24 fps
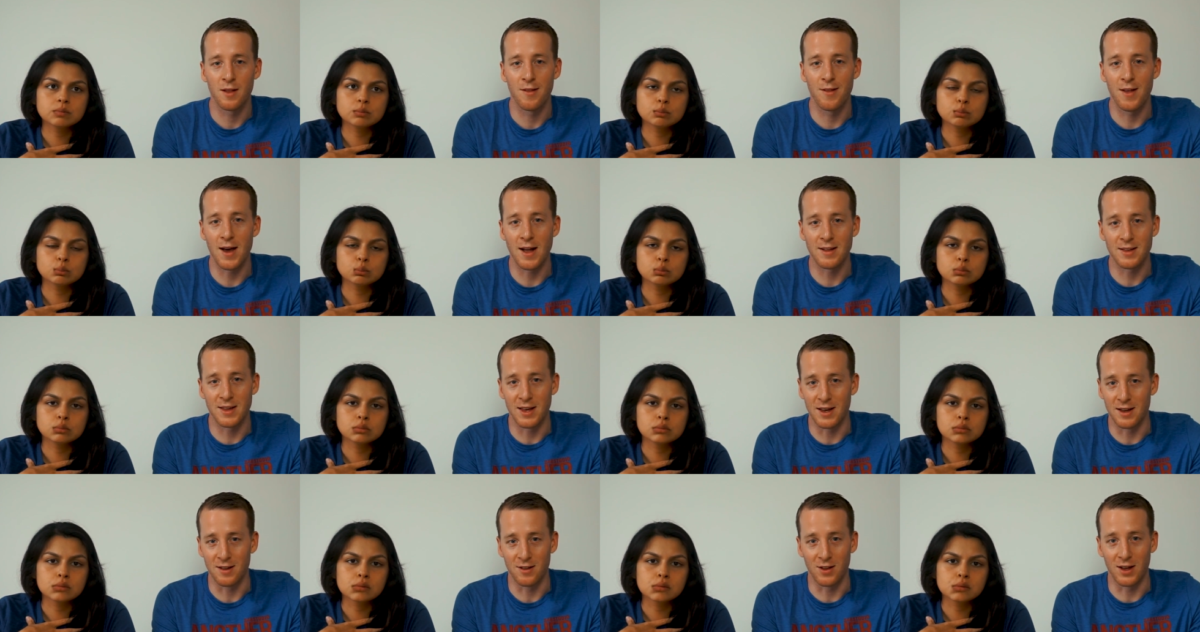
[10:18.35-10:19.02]

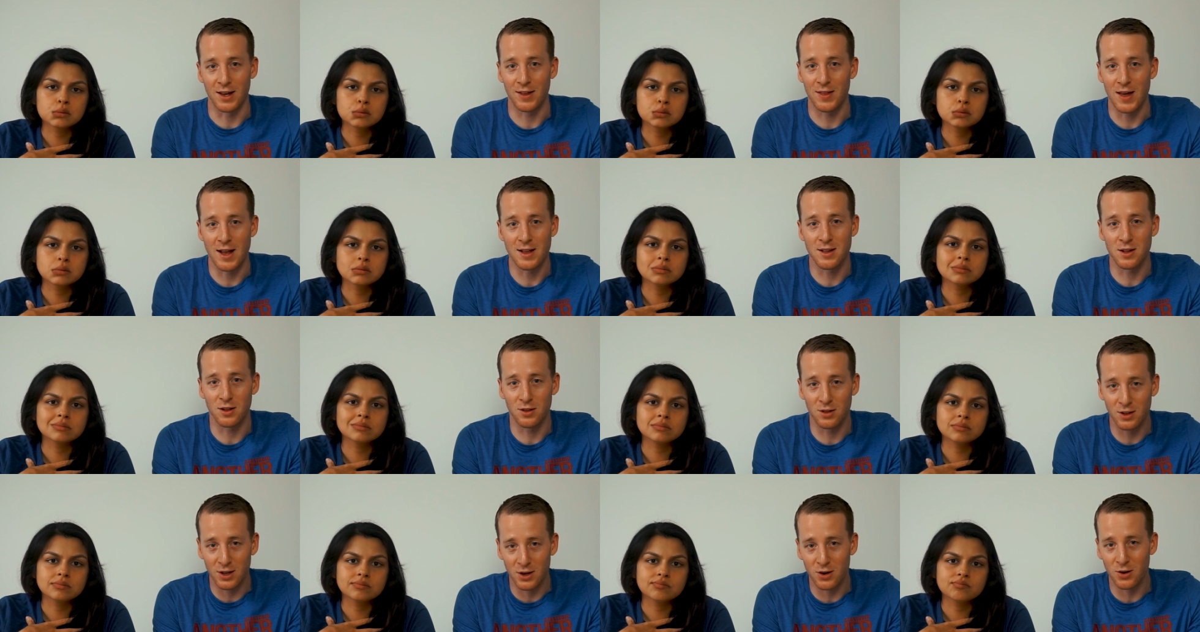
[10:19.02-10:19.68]
Speaker 1: That's it. Like that's
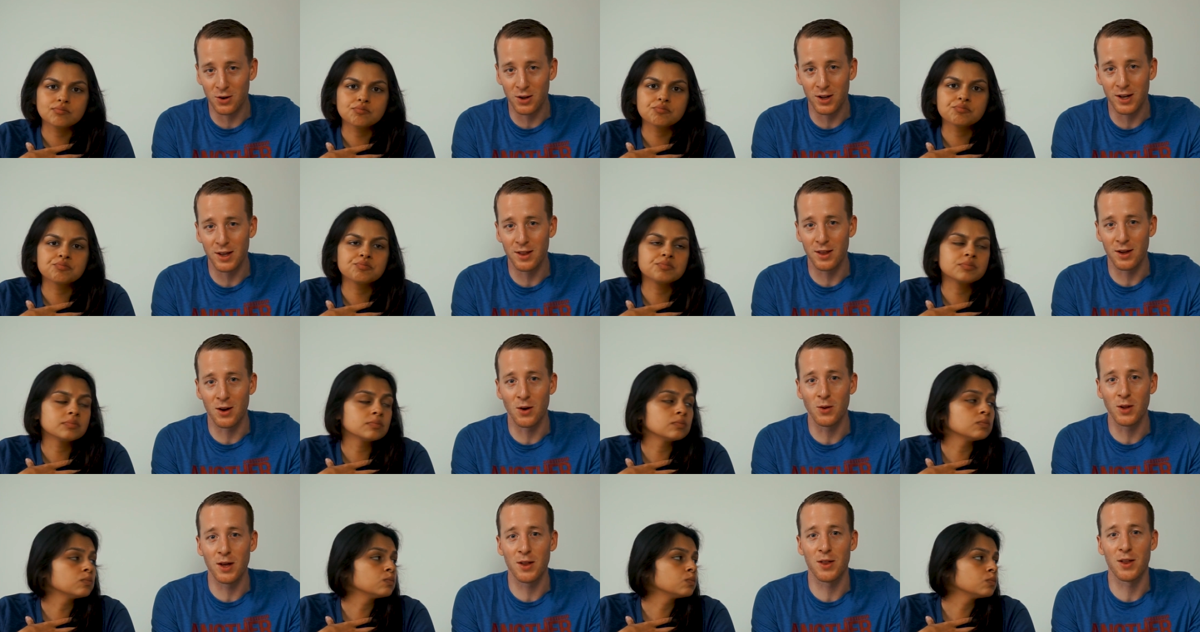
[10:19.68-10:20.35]
literally the
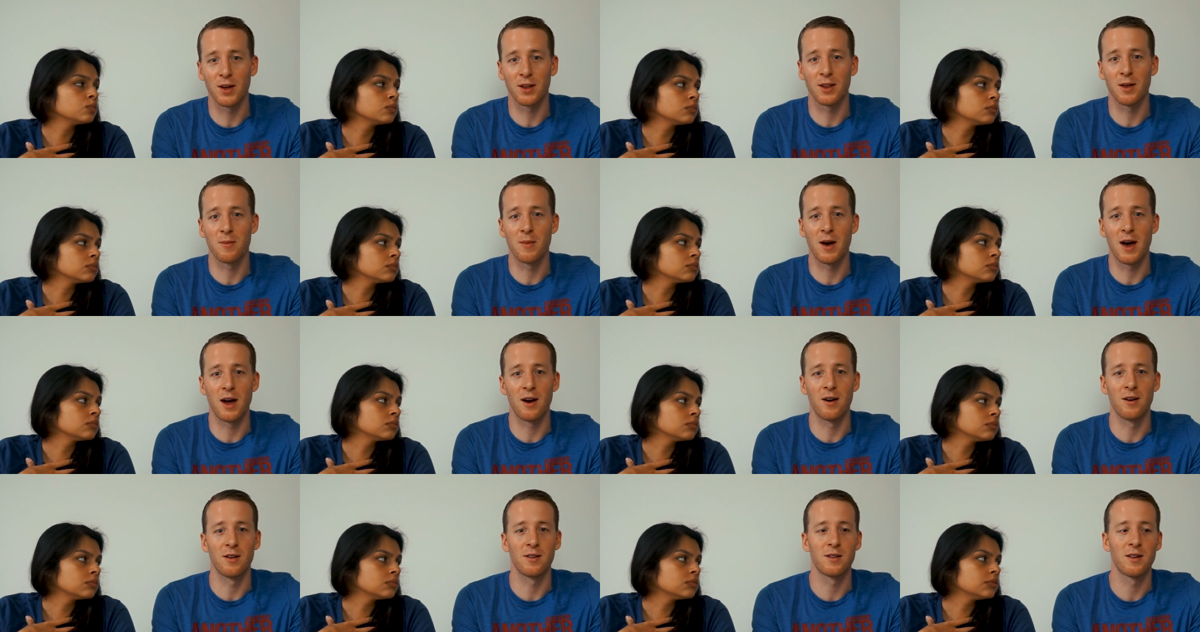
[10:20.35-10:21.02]
only thing that
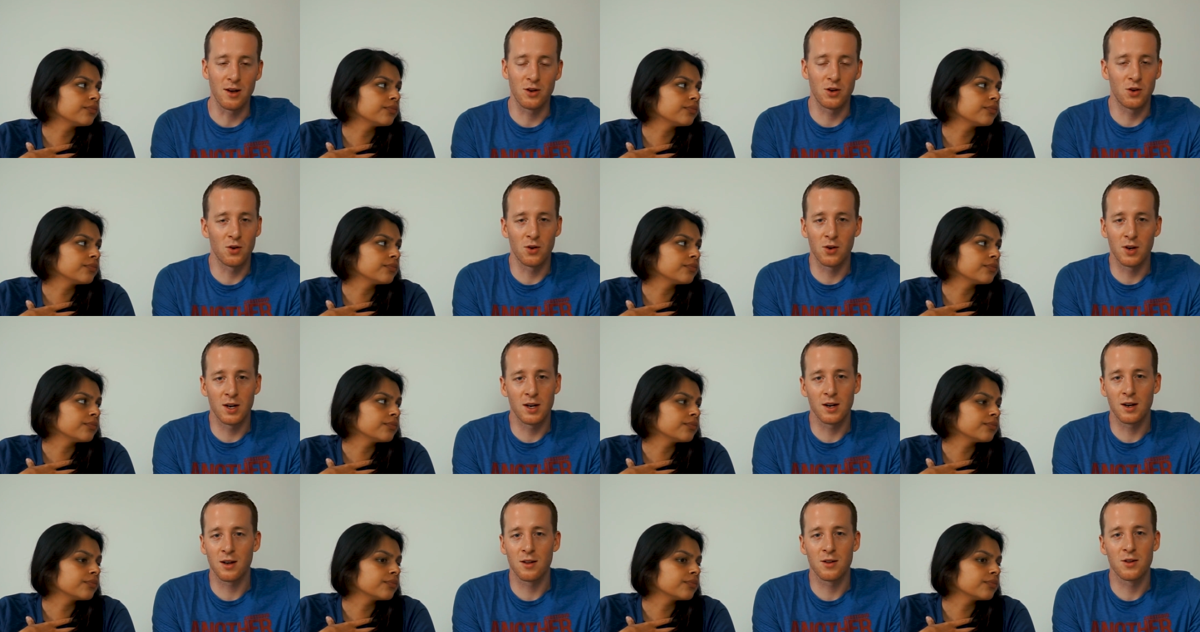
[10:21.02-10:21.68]
matters. You don't
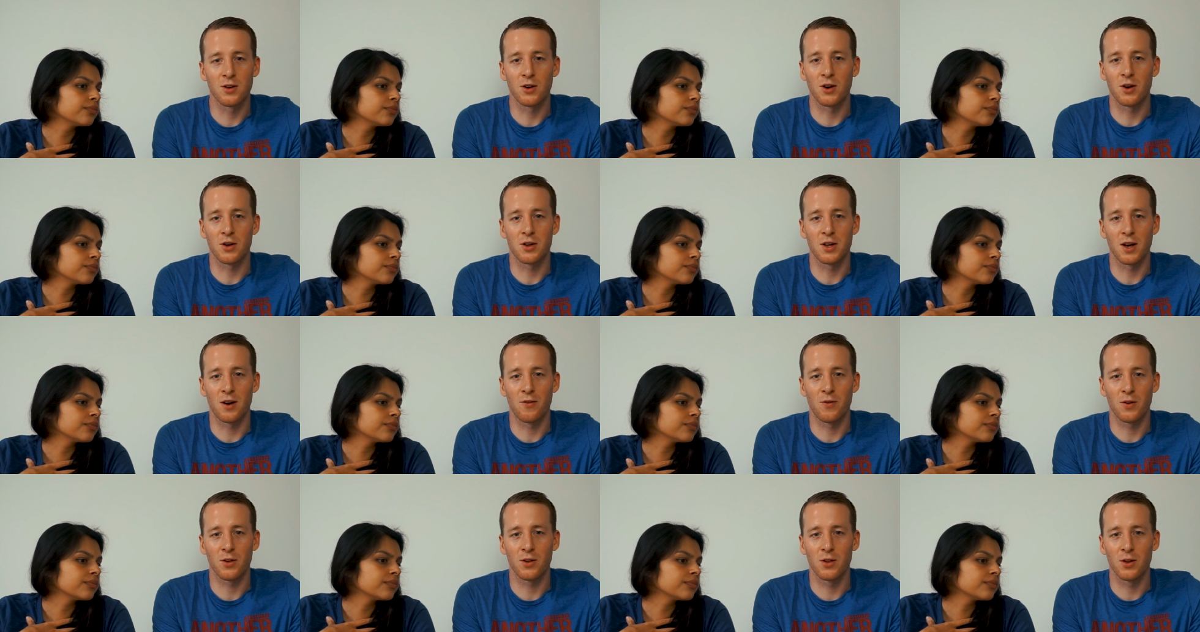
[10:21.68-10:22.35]
need to concern
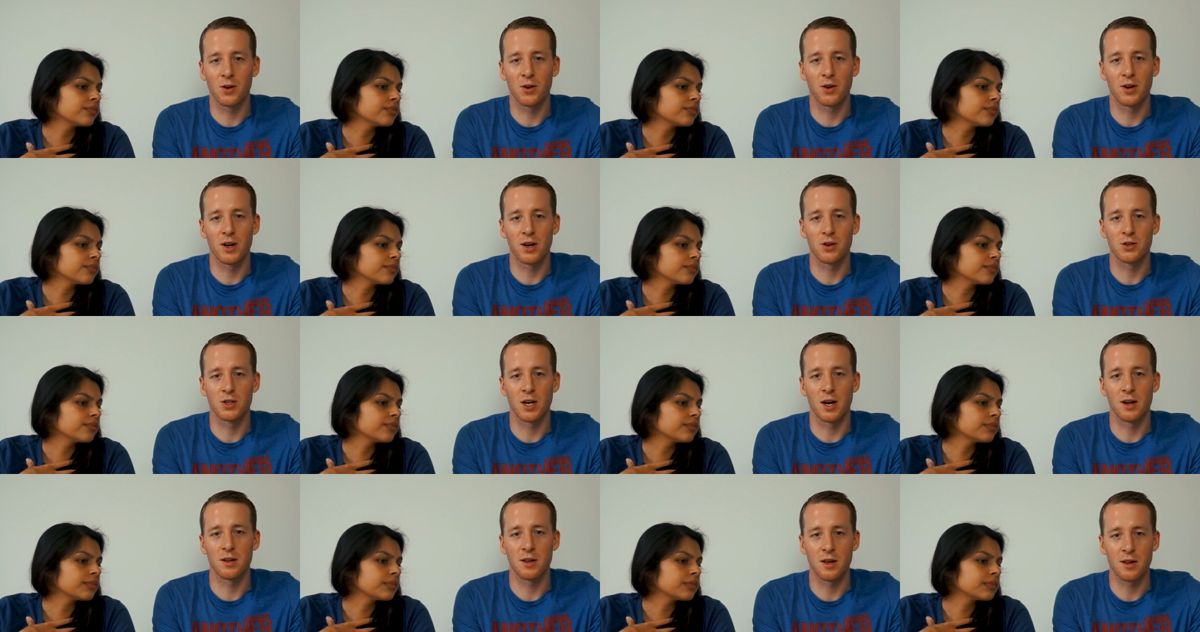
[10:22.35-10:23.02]
yourself with
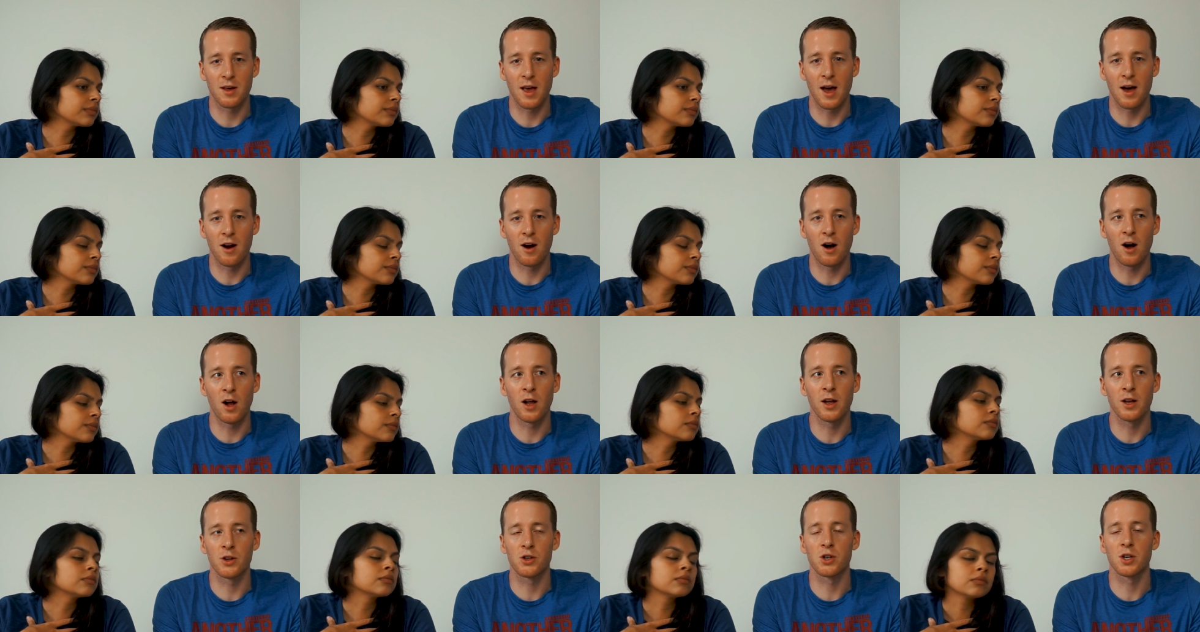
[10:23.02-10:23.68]
gluconeogenesis at
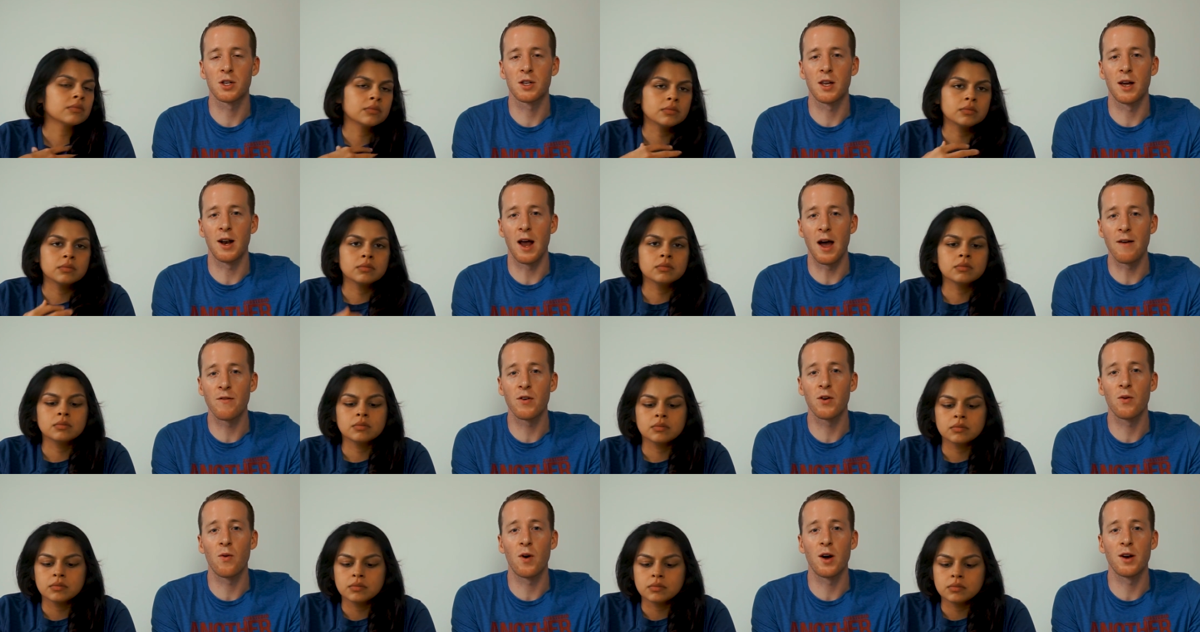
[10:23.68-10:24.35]
all. It's just that
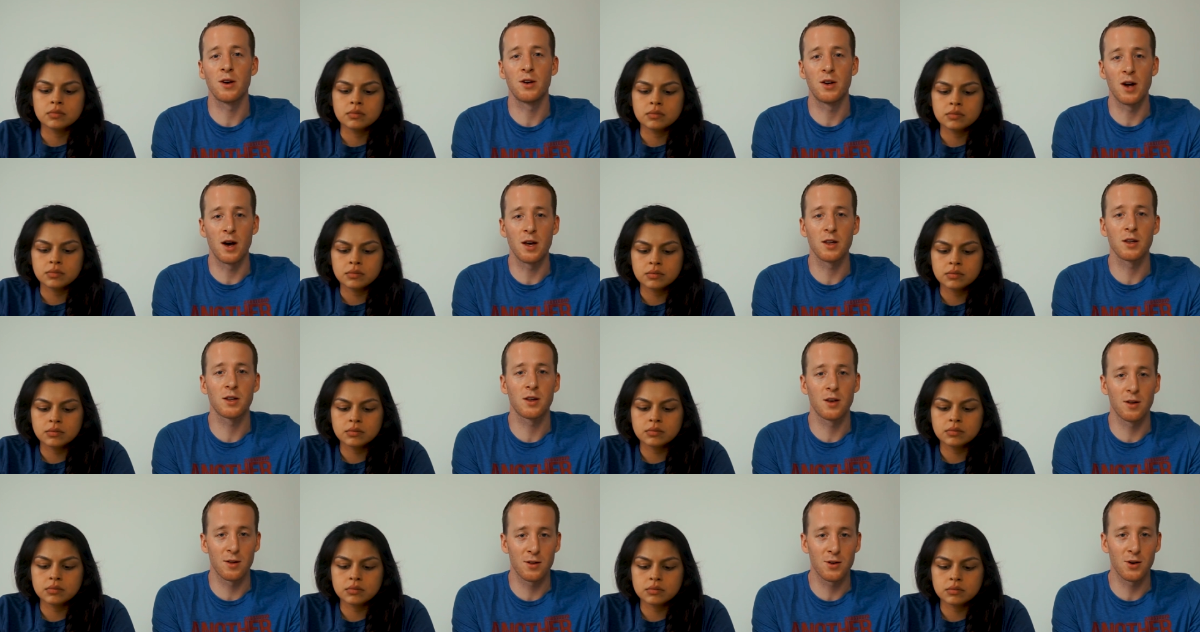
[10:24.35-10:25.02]
everyone
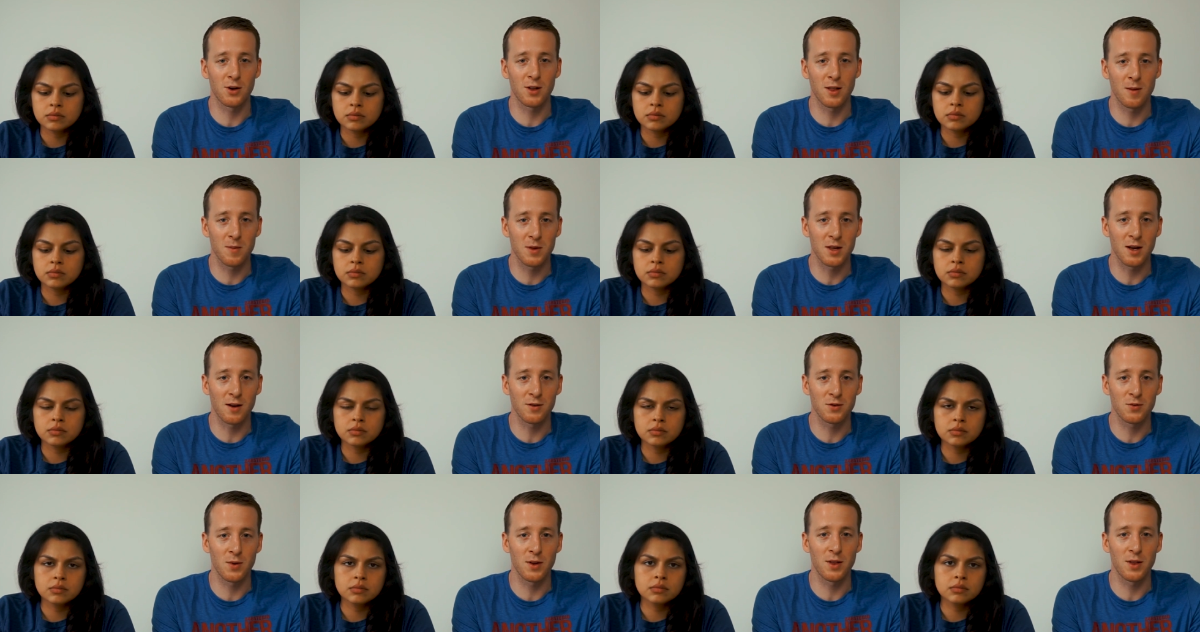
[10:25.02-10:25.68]
does concern themselves